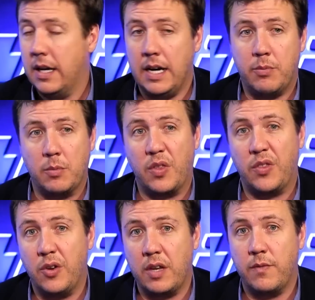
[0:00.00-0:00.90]
probably
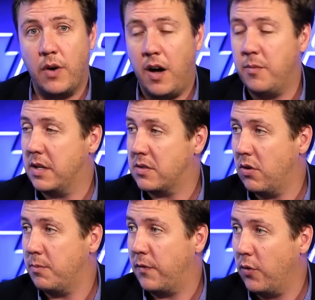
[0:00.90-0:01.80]
35 minutes or
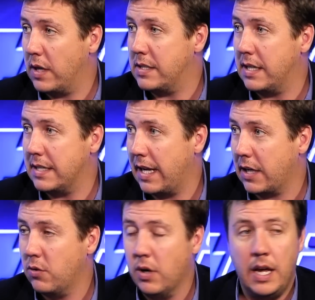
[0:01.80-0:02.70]
right before he did his
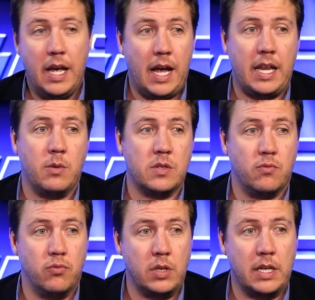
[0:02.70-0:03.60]
ankle, and he was
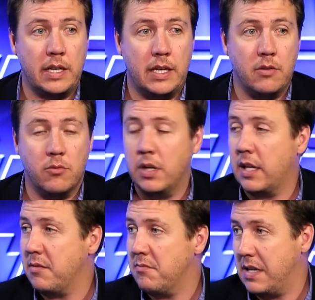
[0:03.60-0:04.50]
really,
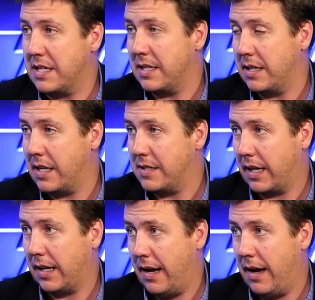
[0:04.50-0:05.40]
really missed in that
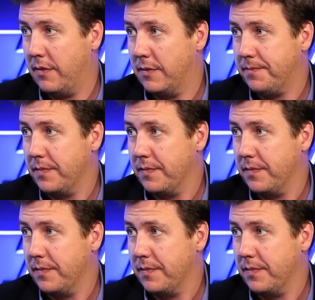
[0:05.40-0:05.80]
second half.